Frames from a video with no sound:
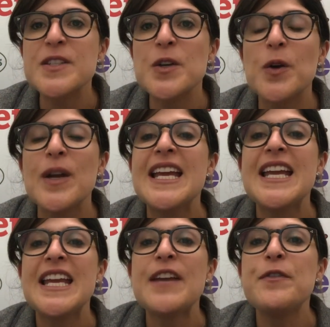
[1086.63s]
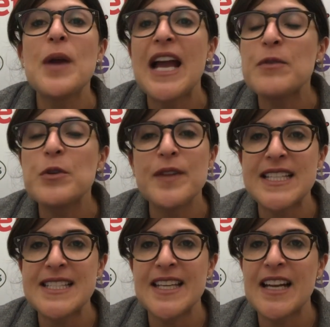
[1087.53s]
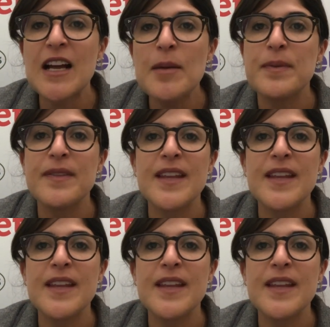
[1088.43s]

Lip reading: So if you have all that set up,